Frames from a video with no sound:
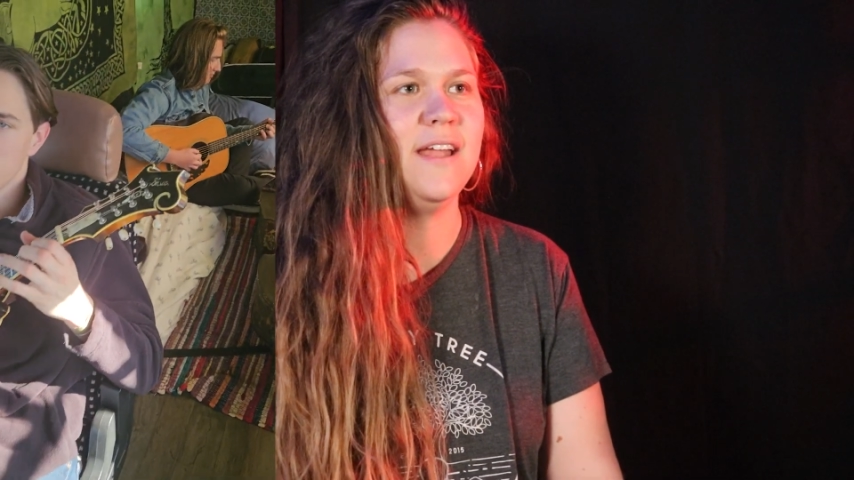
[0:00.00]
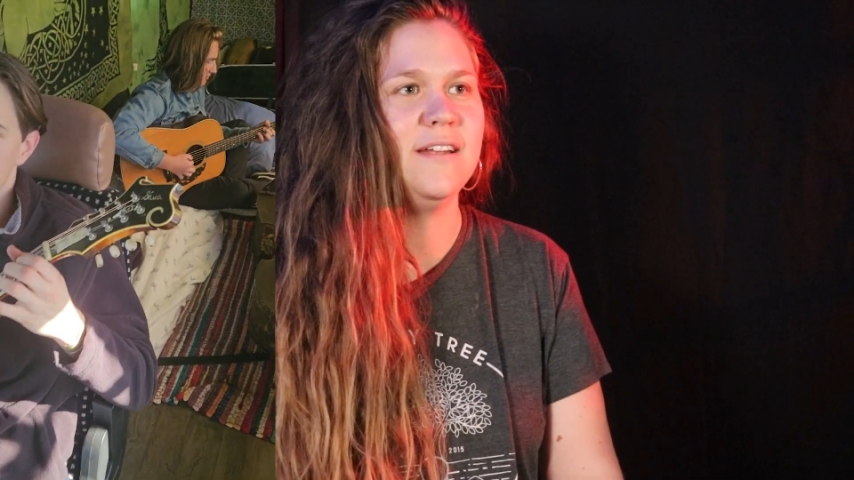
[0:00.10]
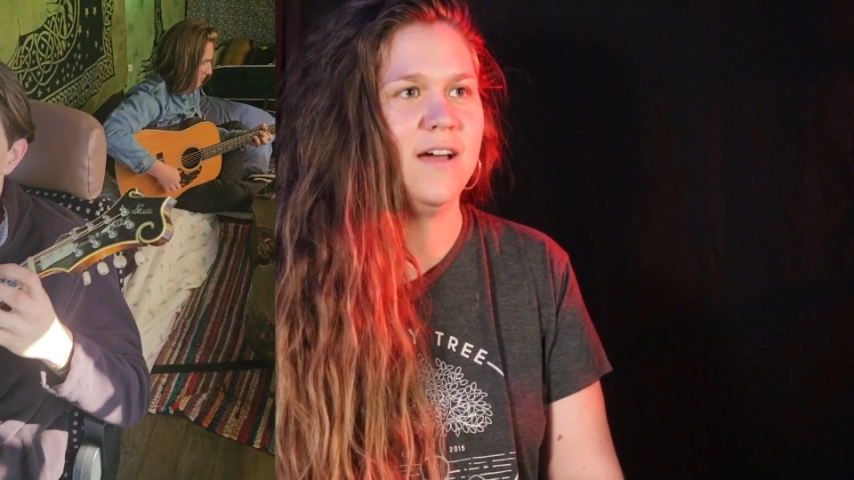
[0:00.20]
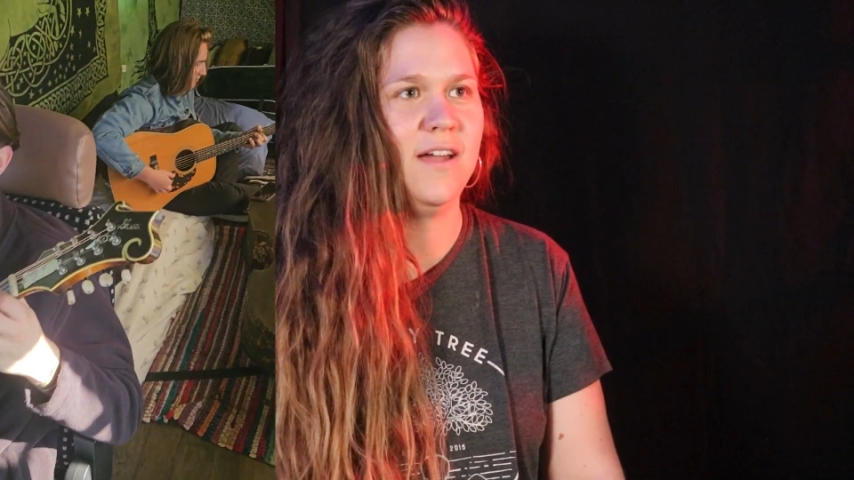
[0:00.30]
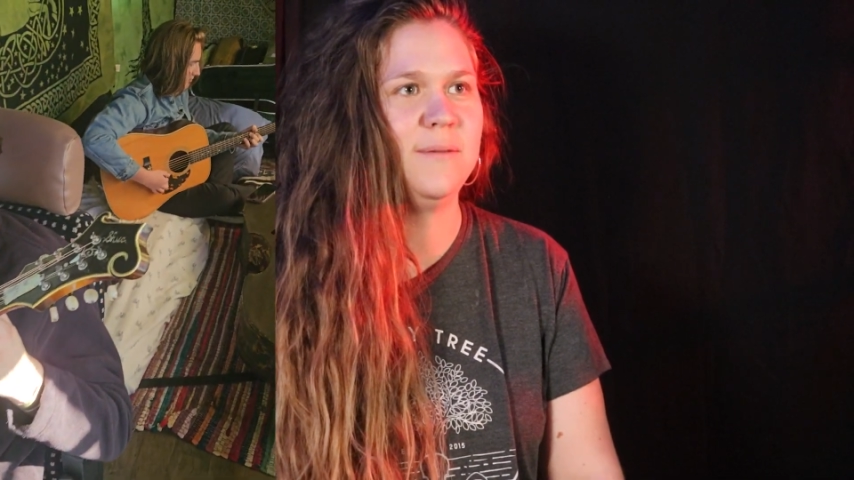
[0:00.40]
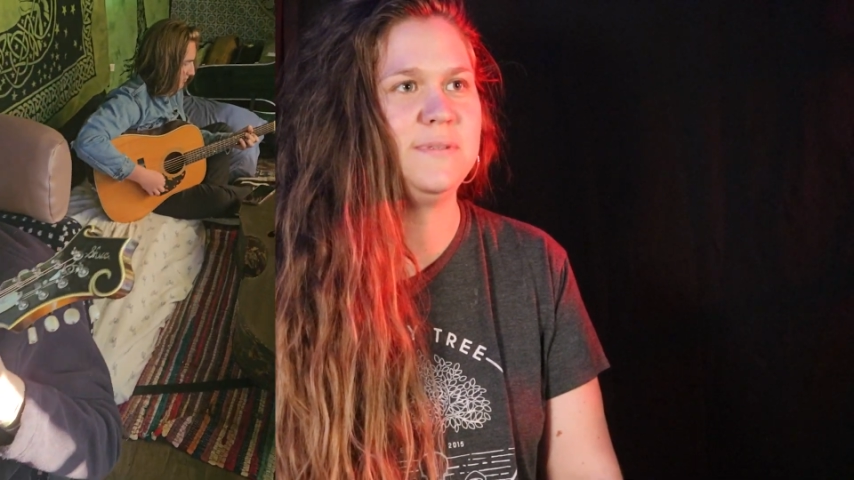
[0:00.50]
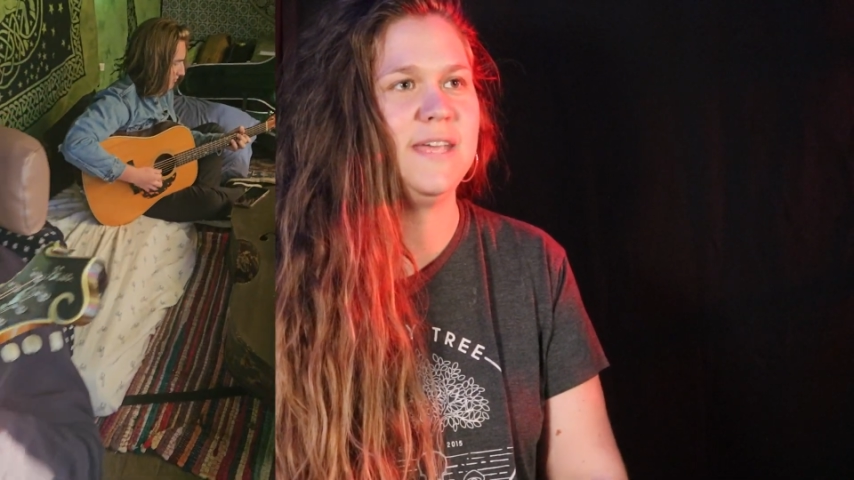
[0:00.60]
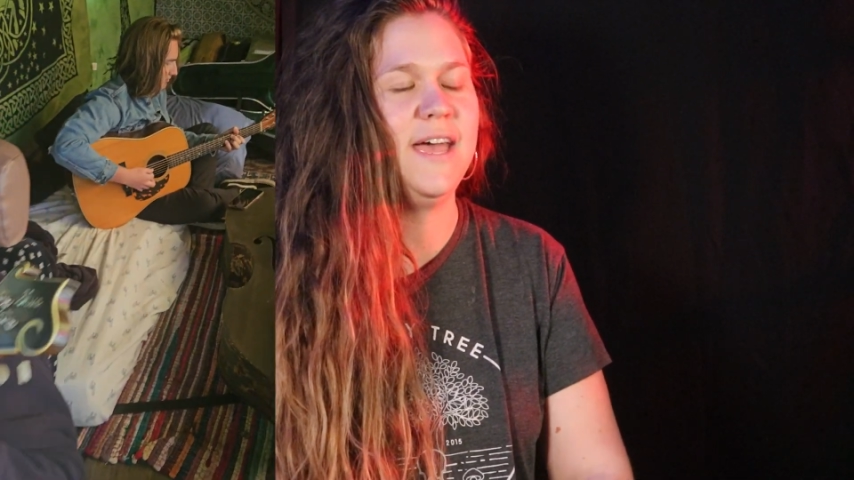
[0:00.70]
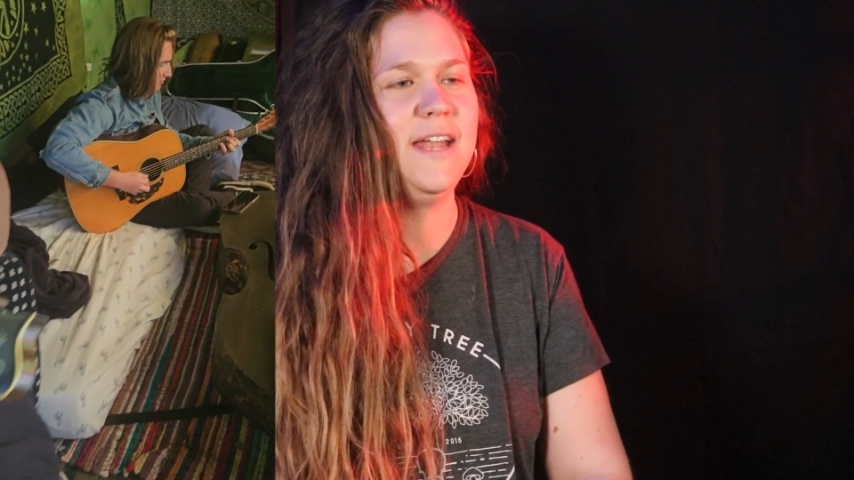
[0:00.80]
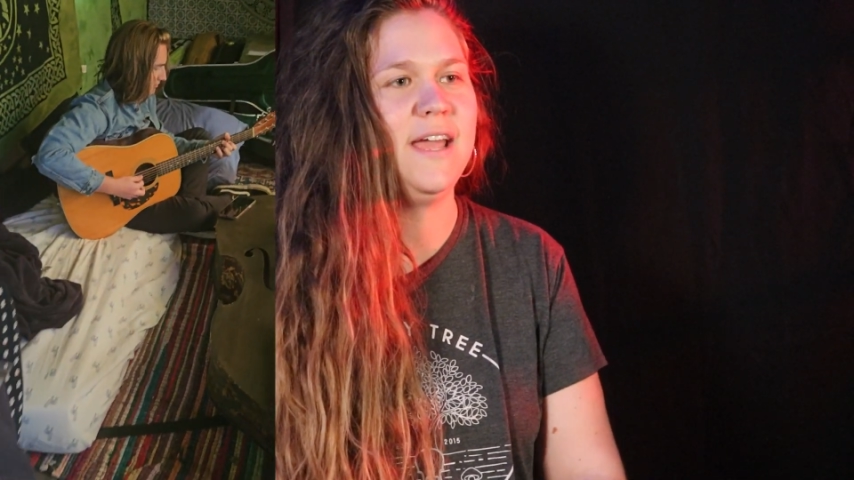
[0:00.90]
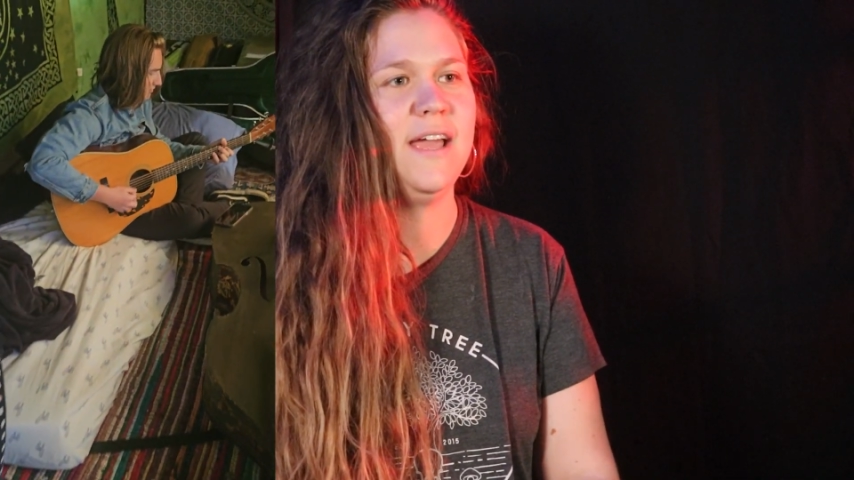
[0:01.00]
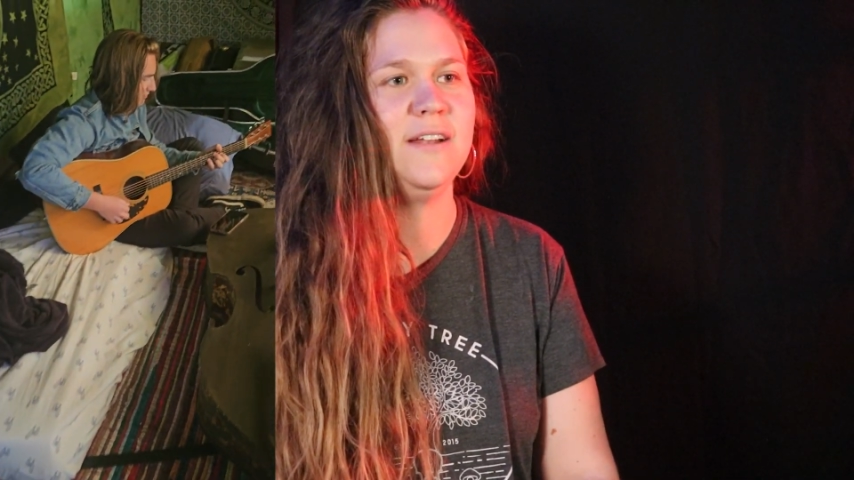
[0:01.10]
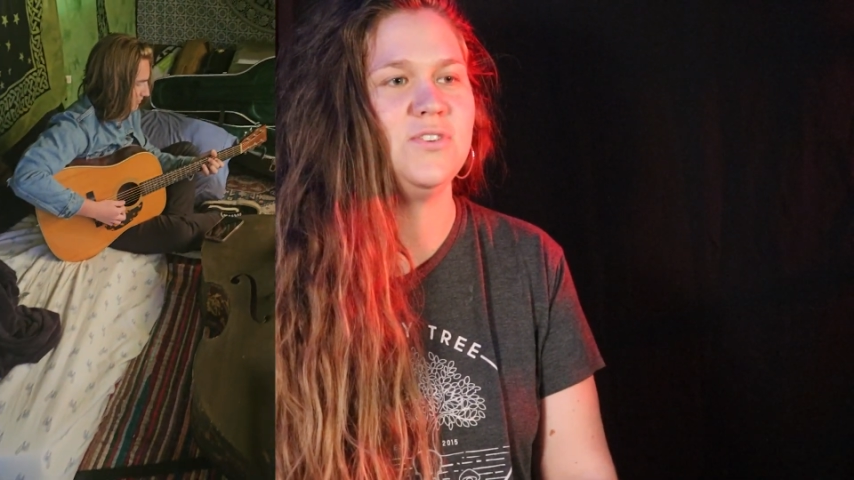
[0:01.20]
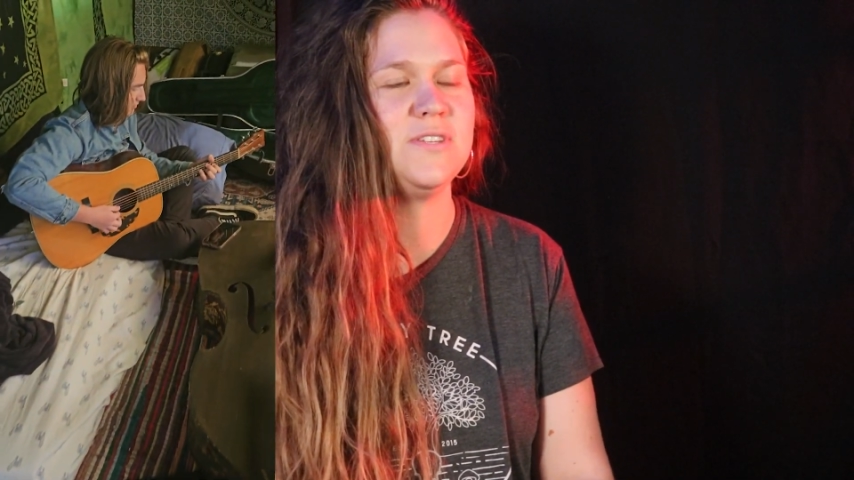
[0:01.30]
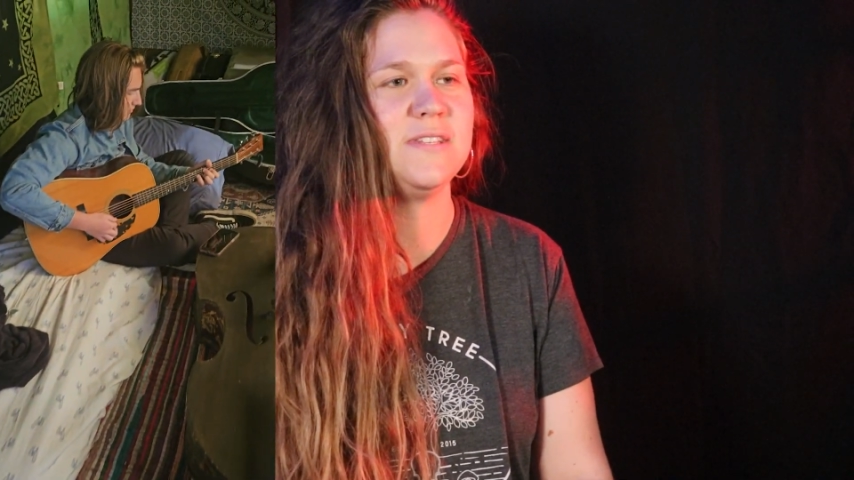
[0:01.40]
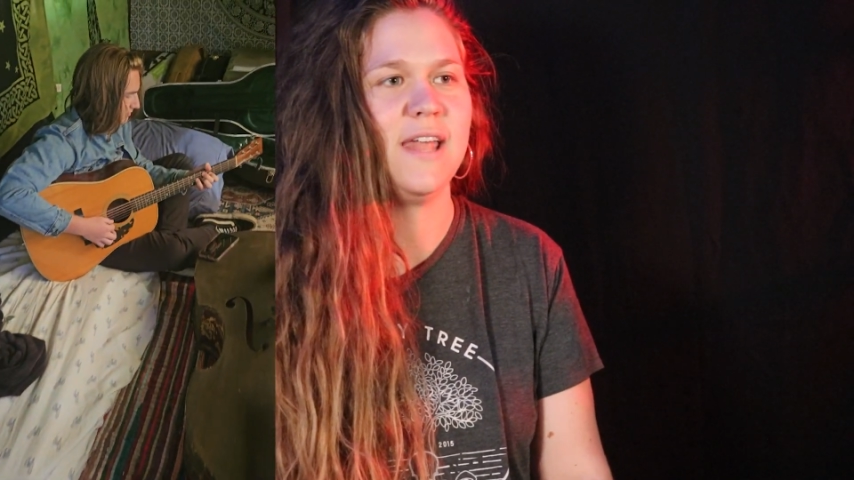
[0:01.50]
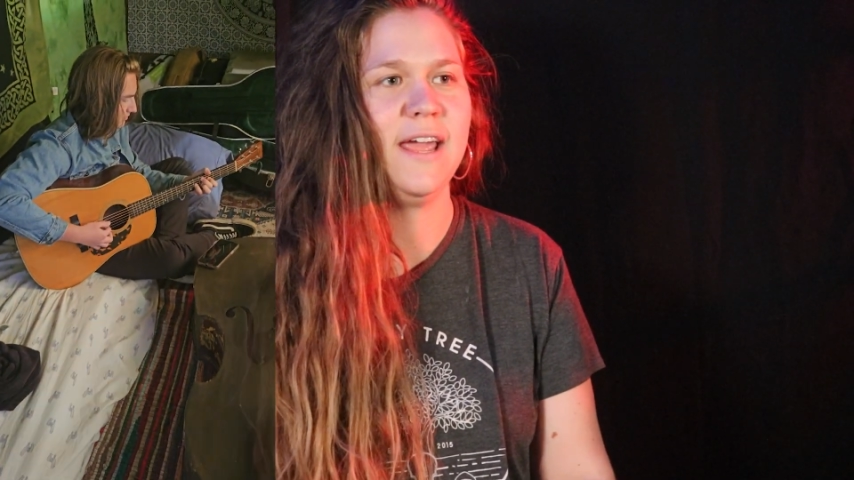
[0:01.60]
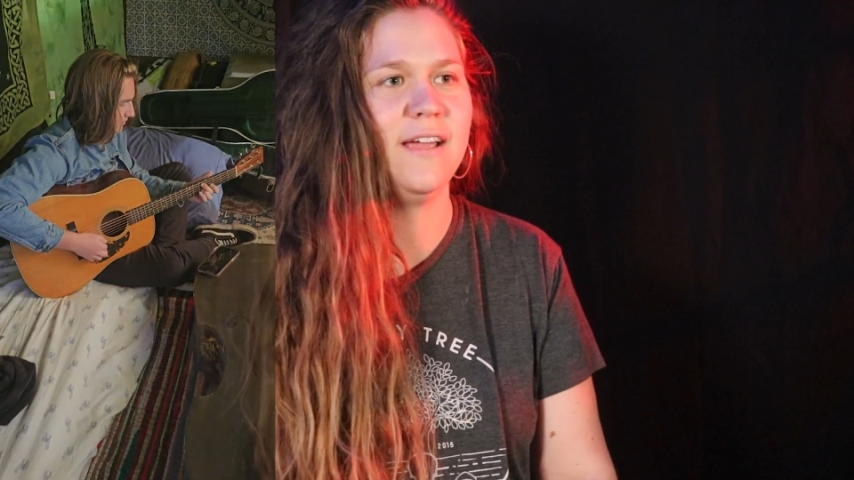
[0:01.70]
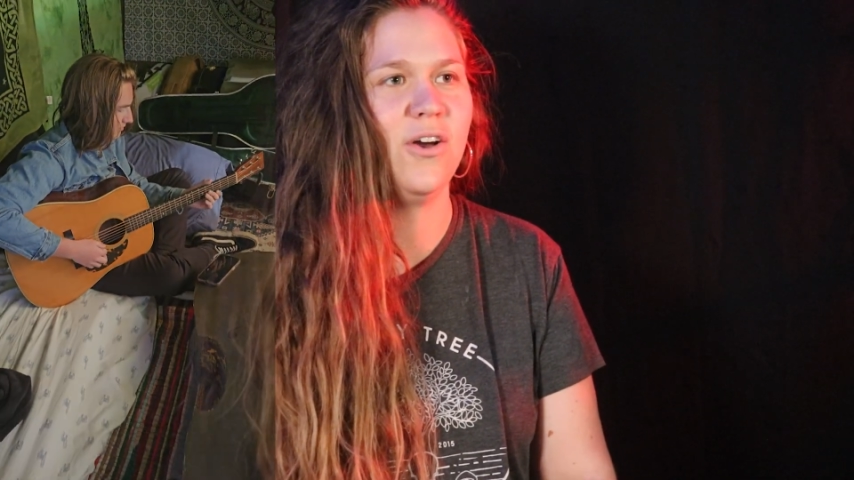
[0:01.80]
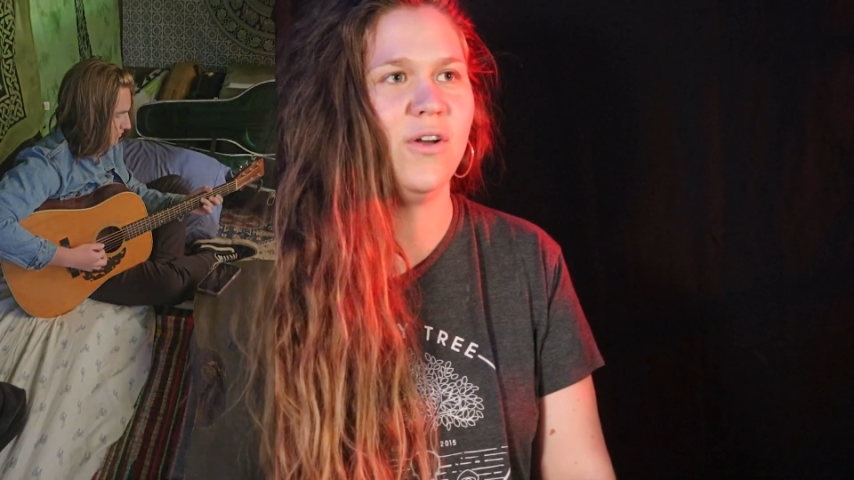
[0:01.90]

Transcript: and not upset and just like,